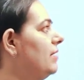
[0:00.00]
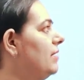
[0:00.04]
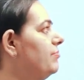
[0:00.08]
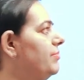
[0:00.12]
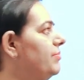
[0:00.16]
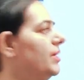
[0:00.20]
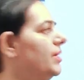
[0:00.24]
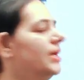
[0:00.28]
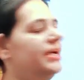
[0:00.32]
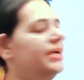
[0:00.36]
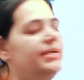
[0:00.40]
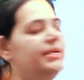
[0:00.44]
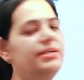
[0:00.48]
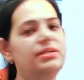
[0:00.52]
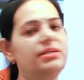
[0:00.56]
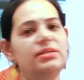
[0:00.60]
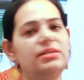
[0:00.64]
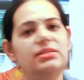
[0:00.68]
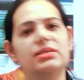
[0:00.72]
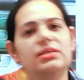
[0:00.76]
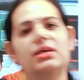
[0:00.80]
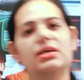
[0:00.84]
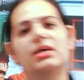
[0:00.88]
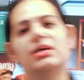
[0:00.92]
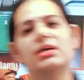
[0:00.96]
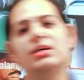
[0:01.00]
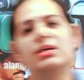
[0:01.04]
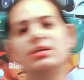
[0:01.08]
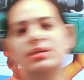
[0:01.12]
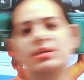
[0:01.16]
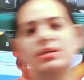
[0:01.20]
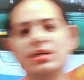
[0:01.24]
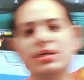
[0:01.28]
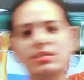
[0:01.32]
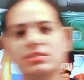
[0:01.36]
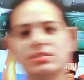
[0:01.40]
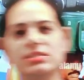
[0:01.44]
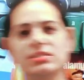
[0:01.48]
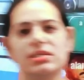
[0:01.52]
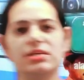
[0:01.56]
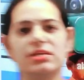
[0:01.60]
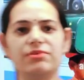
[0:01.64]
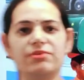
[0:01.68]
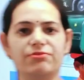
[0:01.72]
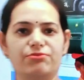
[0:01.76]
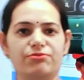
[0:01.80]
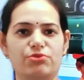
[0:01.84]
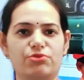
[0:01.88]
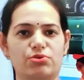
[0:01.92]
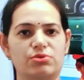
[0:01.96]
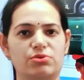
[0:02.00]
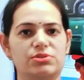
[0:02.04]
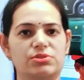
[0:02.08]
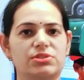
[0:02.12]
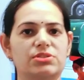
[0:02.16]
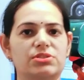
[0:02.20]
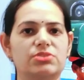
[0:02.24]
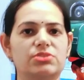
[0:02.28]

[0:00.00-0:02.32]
applied lesser force.